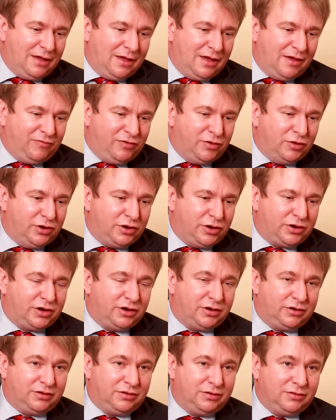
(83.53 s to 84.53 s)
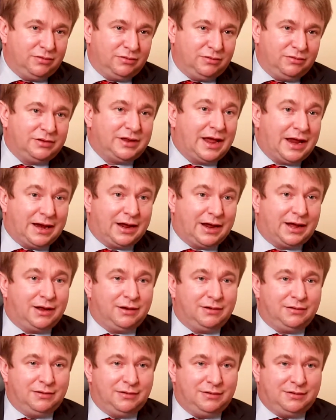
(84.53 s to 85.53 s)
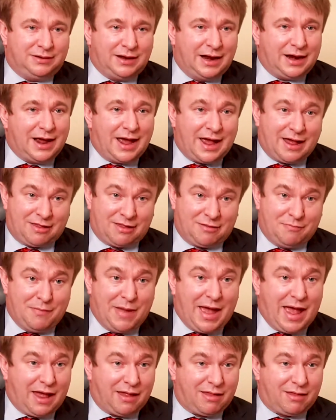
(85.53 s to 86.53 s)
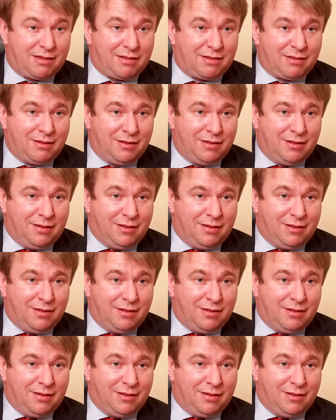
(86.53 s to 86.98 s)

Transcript: If you look at data has mass.